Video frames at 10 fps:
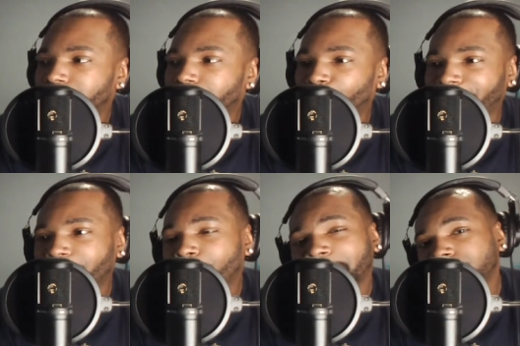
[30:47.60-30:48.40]
When they
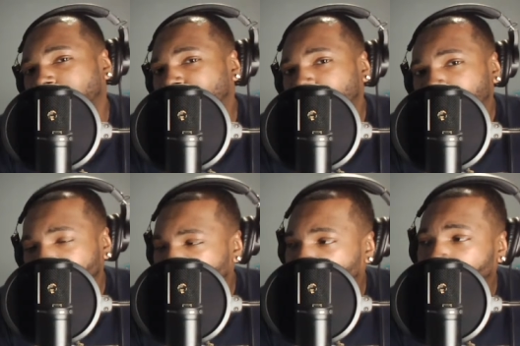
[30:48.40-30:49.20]
go back to full
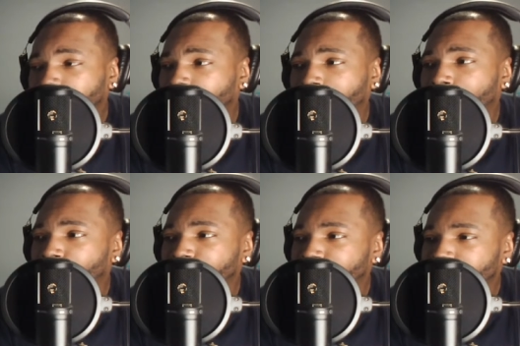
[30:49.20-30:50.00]
club
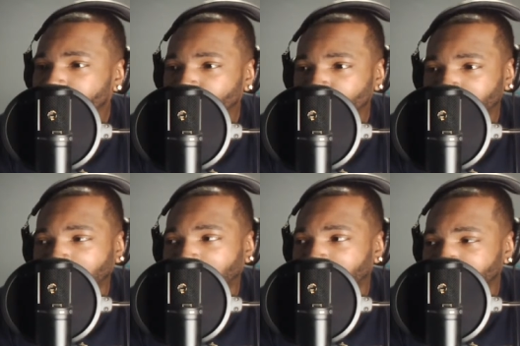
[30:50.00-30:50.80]
operations, which
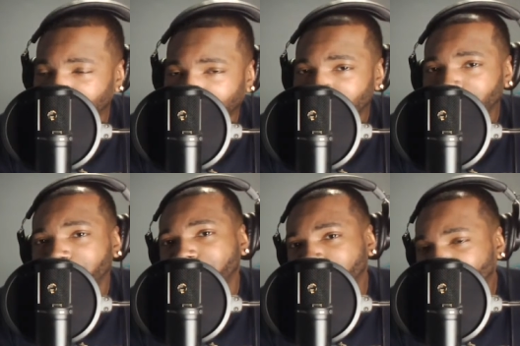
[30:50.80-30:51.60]
has guest
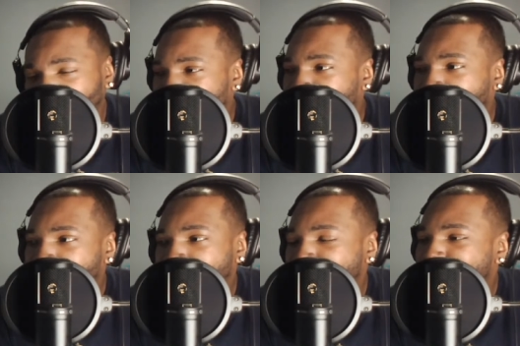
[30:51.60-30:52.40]
lists and general
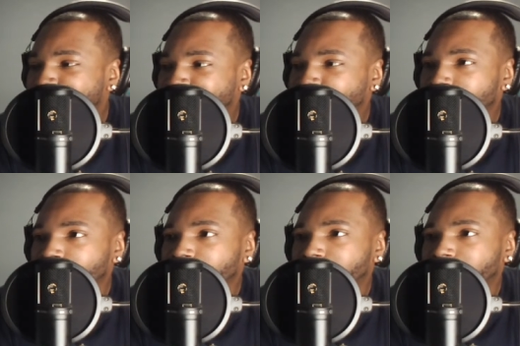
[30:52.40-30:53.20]
admission,
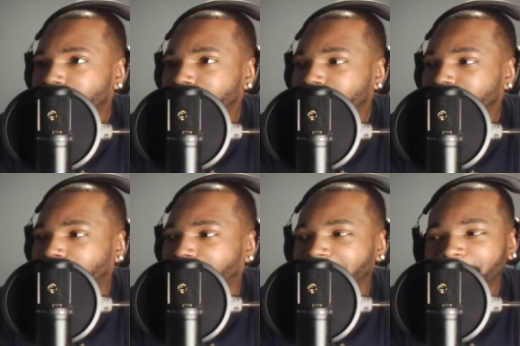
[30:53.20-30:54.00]

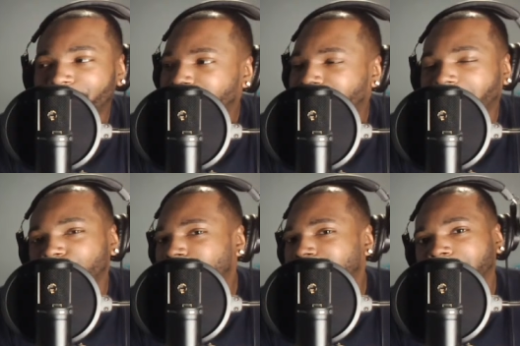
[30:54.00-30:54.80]
even then, I
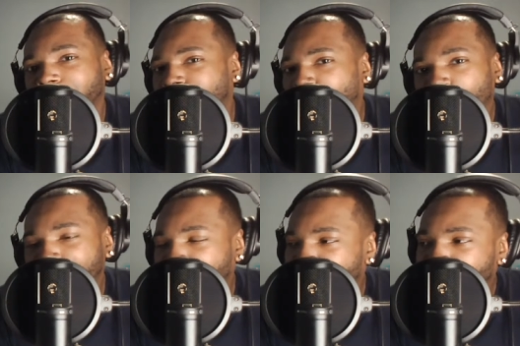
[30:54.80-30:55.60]
don't think they're gonna open
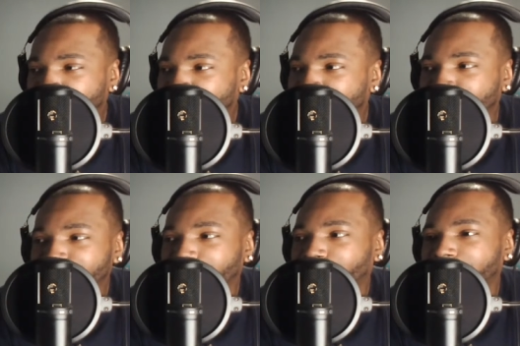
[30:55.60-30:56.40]
up
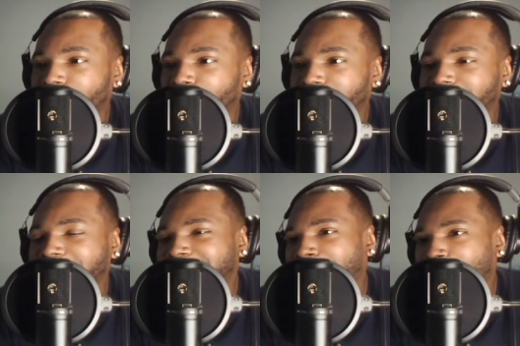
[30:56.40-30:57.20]
100% right away. Like
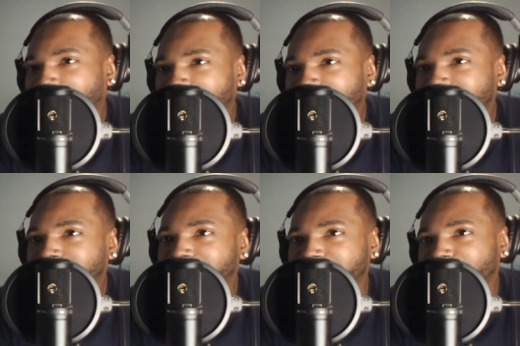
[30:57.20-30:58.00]
they may,
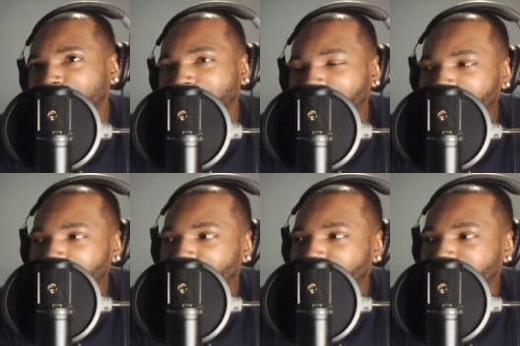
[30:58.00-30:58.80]
because it'll be
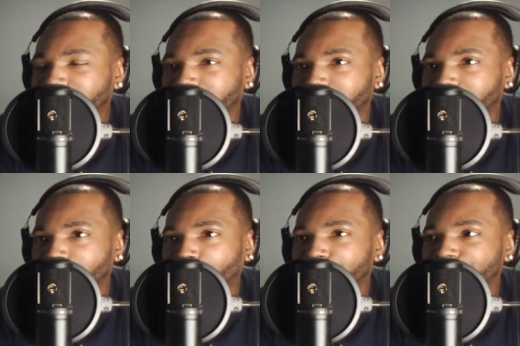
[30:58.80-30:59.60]
50% March the